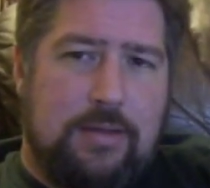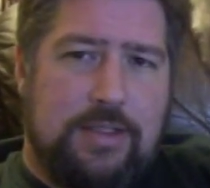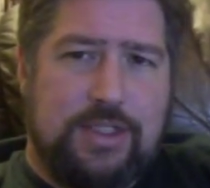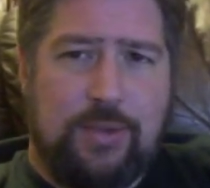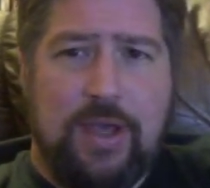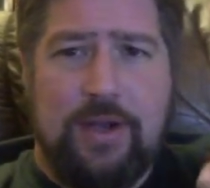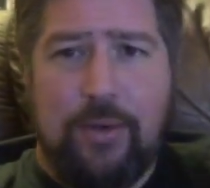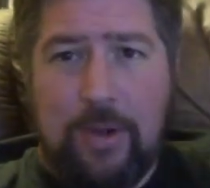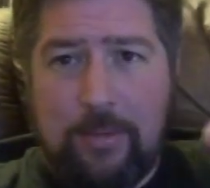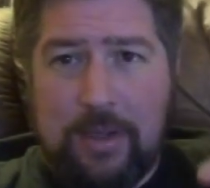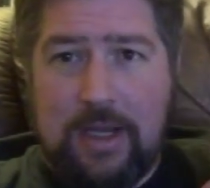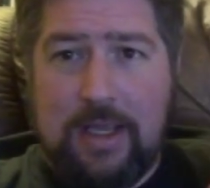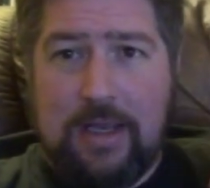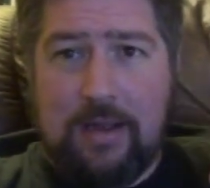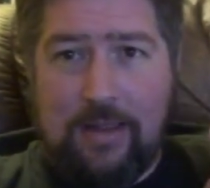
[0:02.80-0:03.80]
So I know I'm
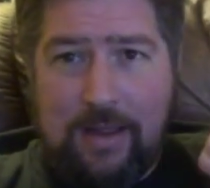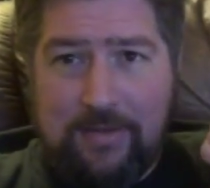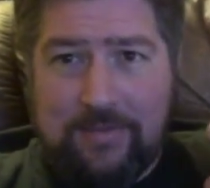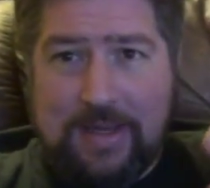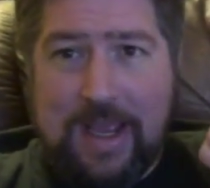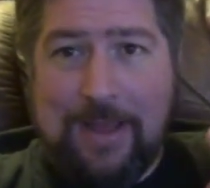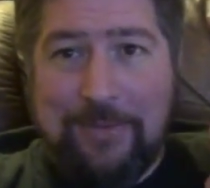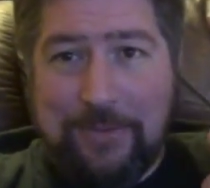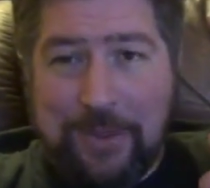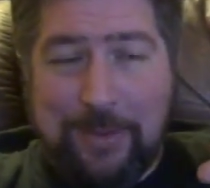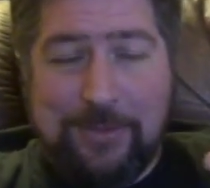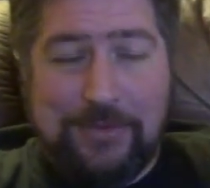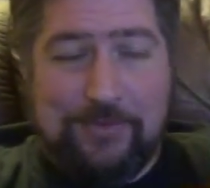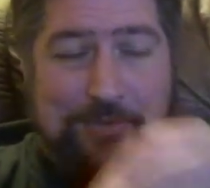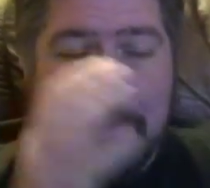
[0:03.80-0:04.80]
going to get a lot of down
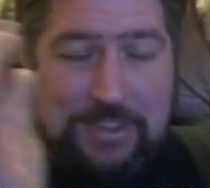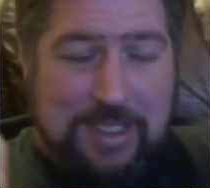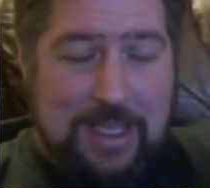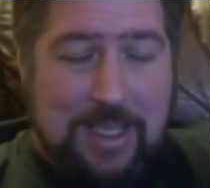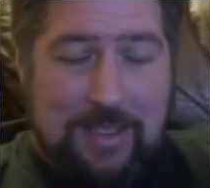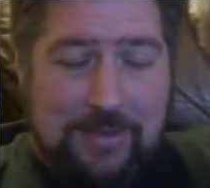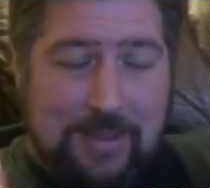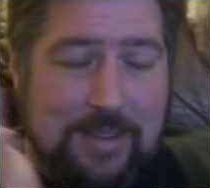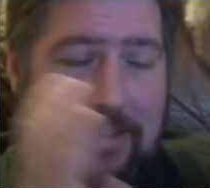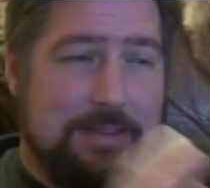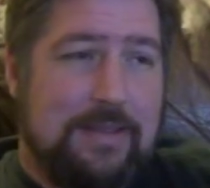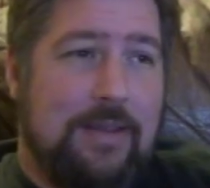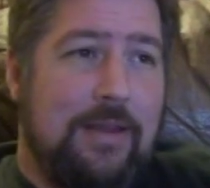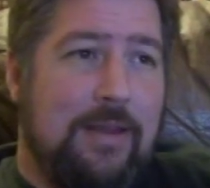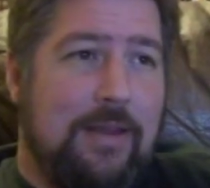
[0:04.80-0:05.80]
thumbs for saying
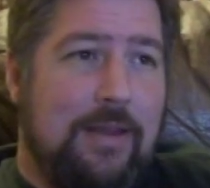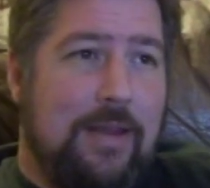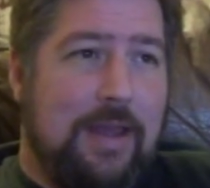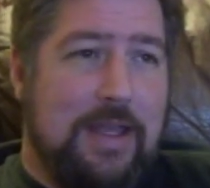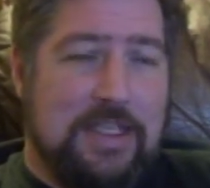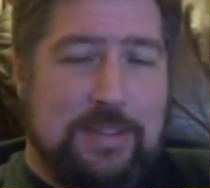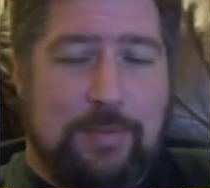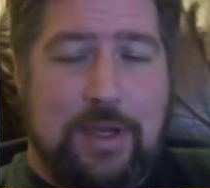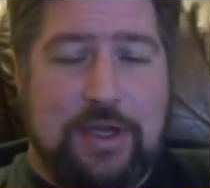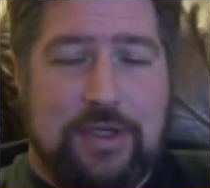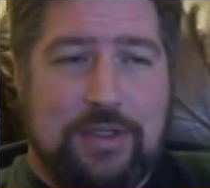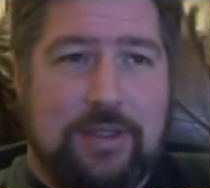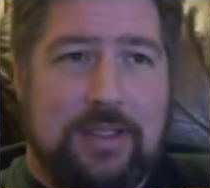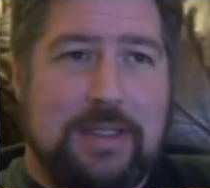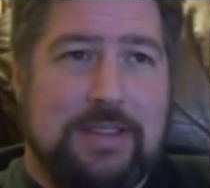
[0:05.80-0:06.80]
this,
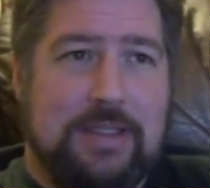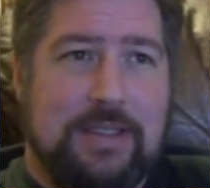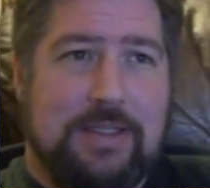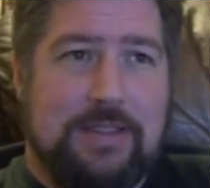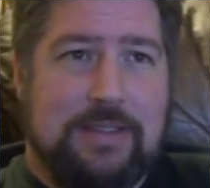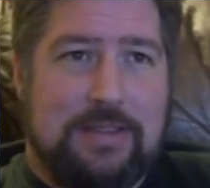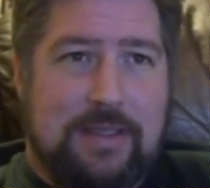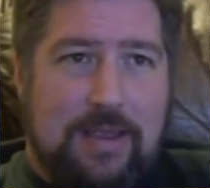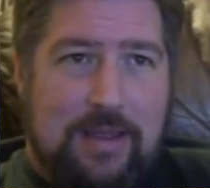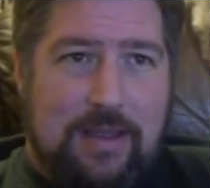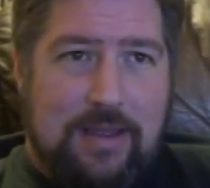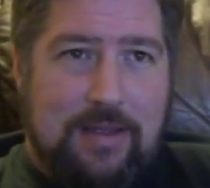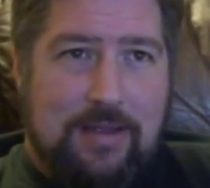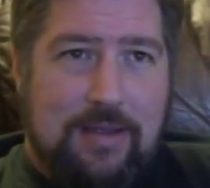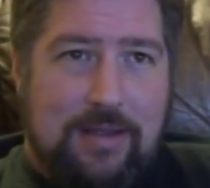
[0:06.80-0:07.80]
especially since
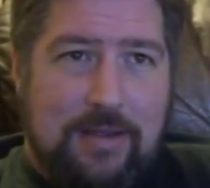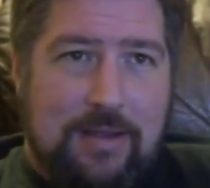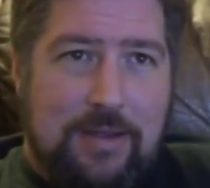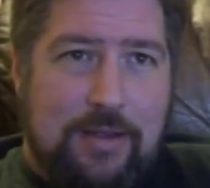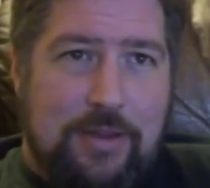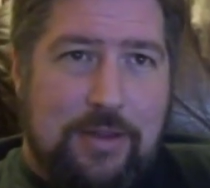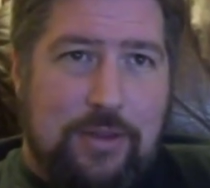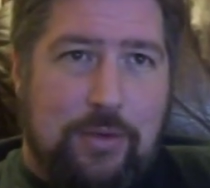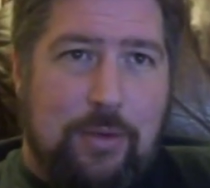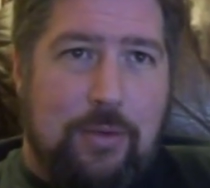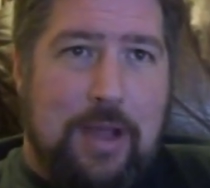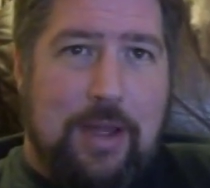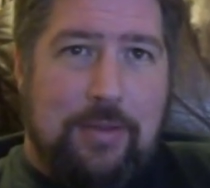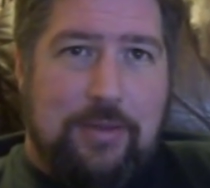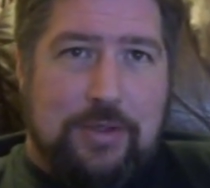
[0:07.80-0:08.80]
uh,
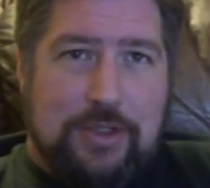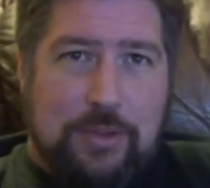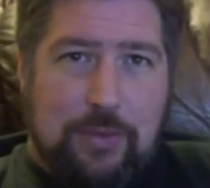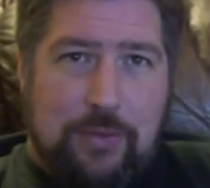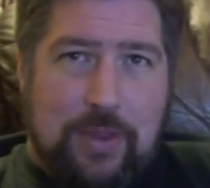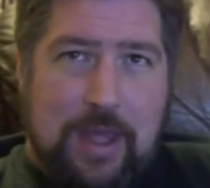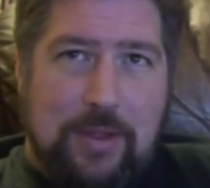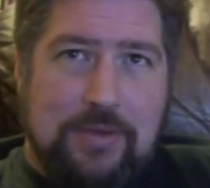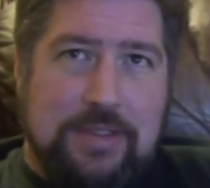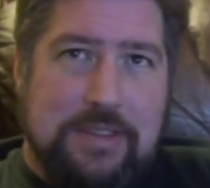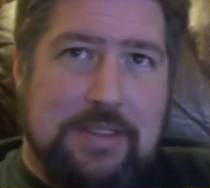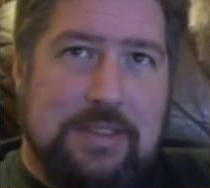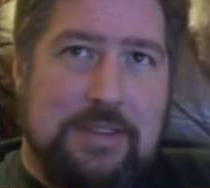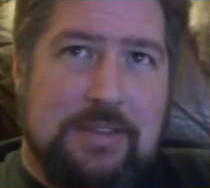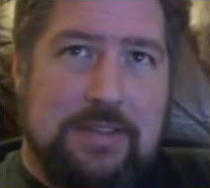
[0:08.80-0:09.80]
throughout the
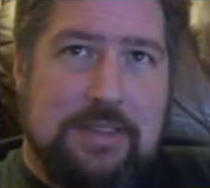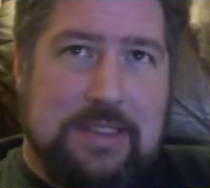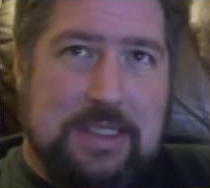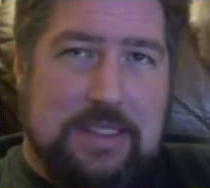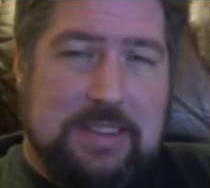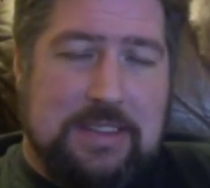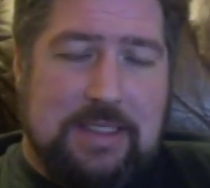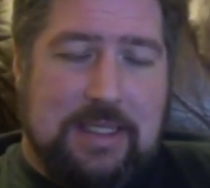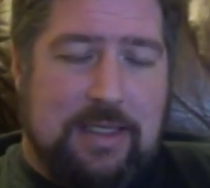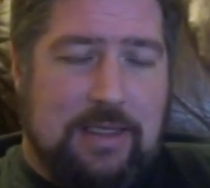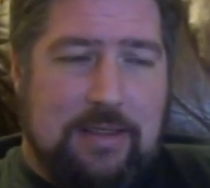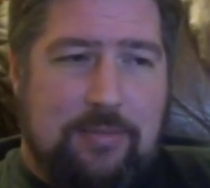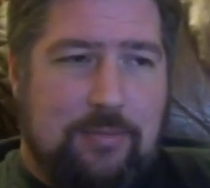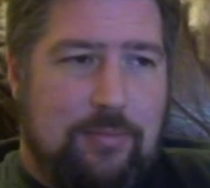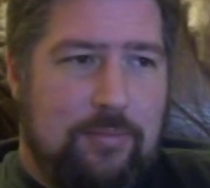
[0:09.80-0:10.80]

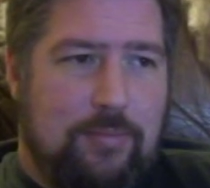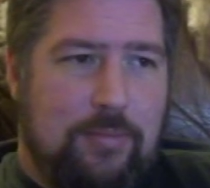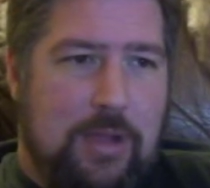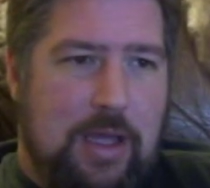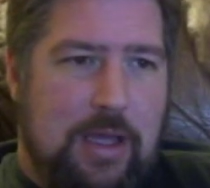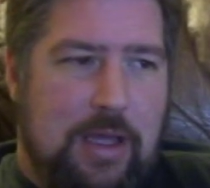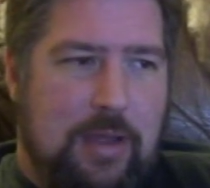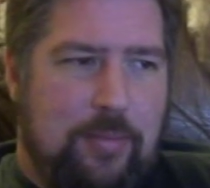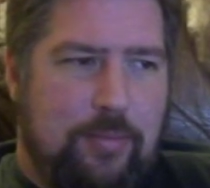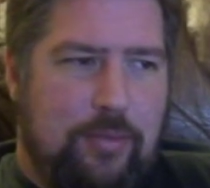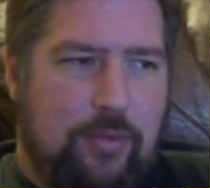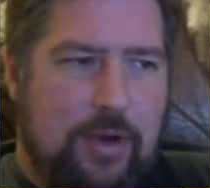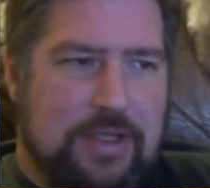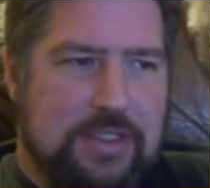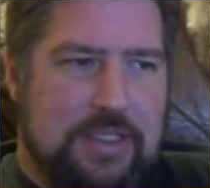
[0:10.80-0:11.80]
2016 uh,
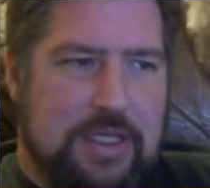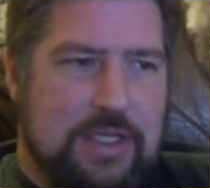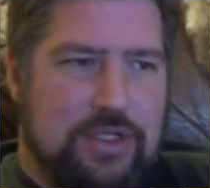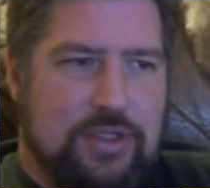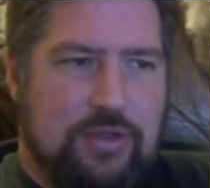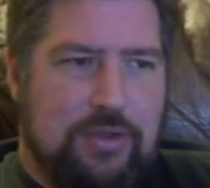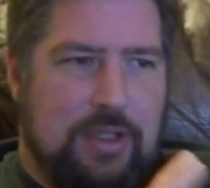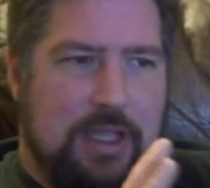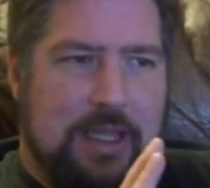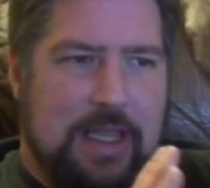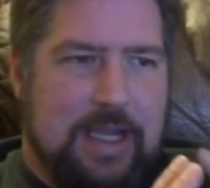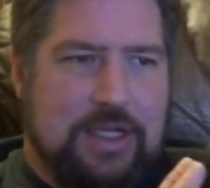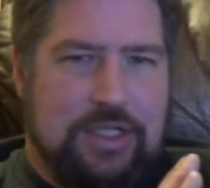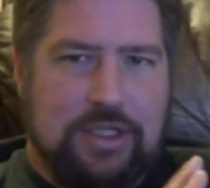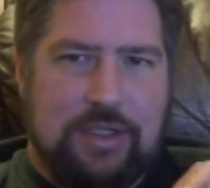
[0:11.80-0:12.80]
presidential
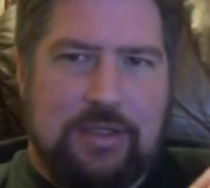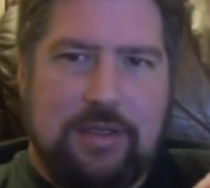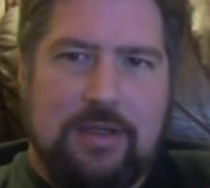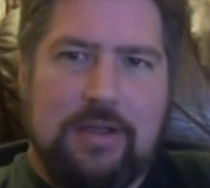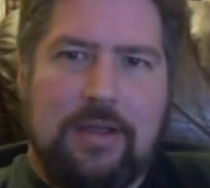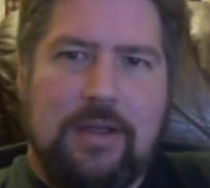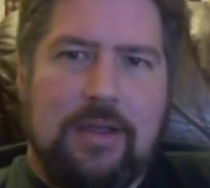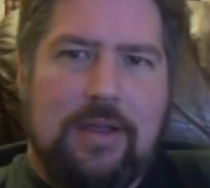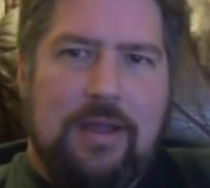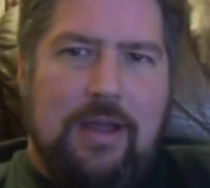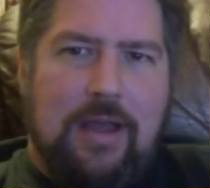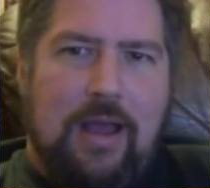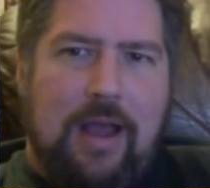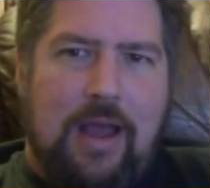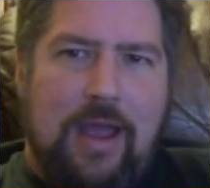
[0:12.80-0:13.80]
election,
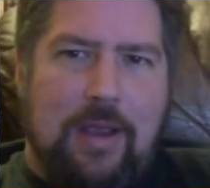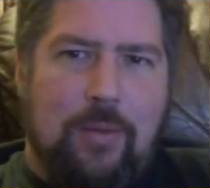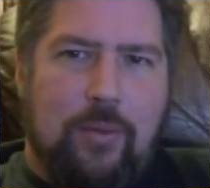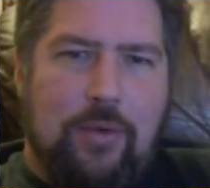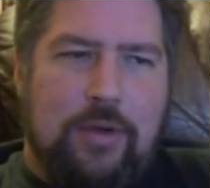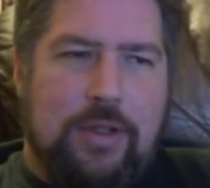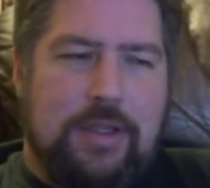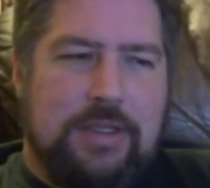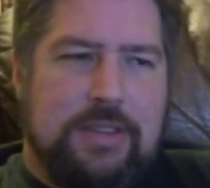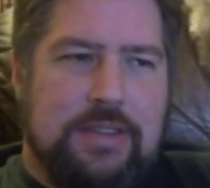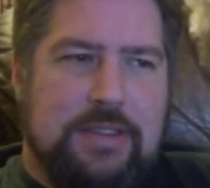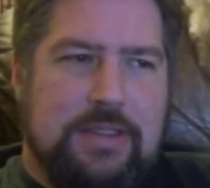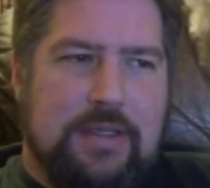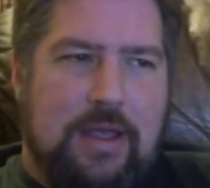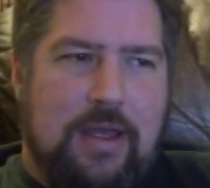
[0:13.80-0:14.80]
I
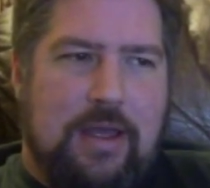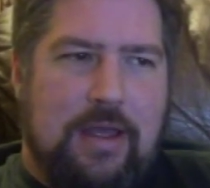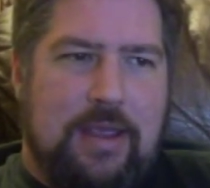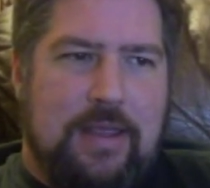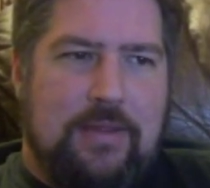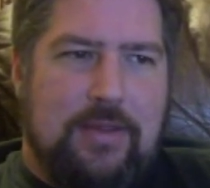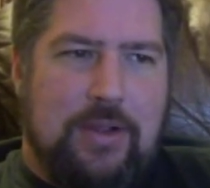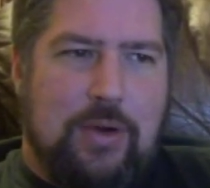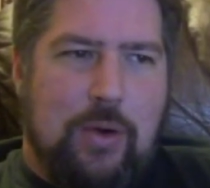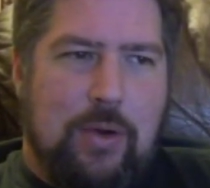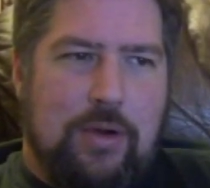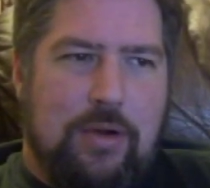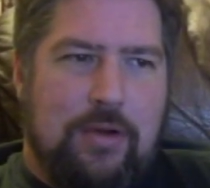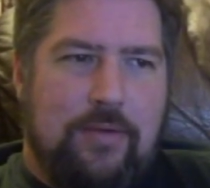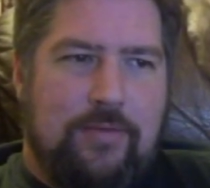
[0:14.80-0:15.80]
was uh, in the
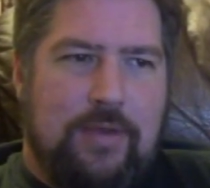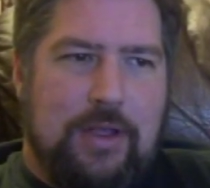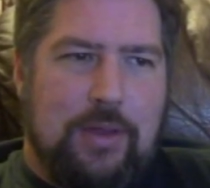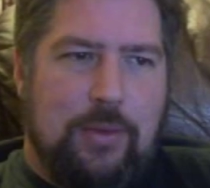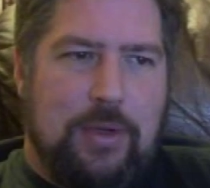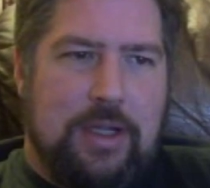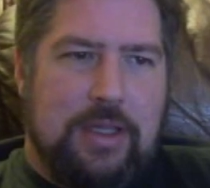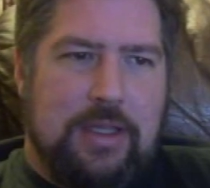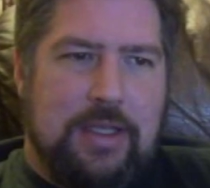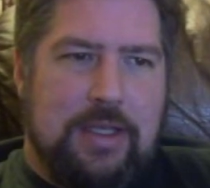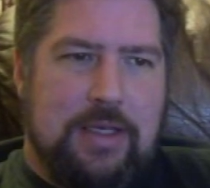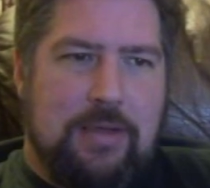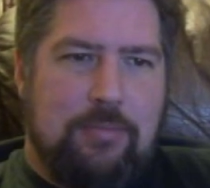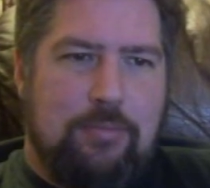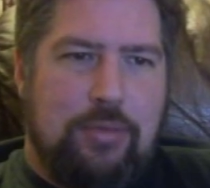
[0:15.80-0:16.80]
corner of Hillary
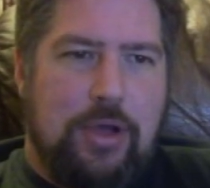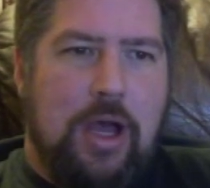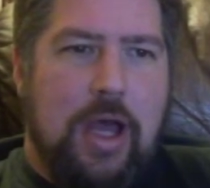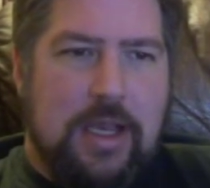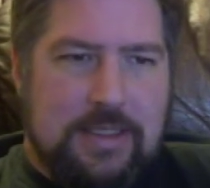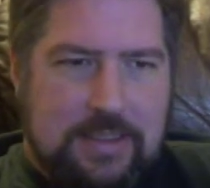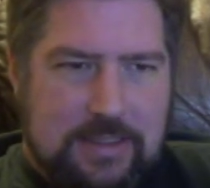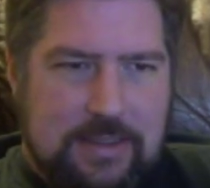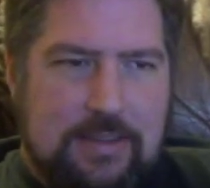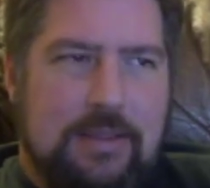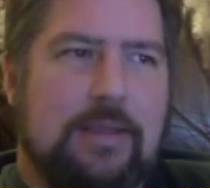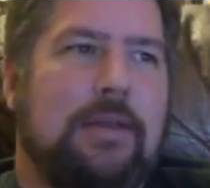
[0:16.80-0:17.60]
Clinton. But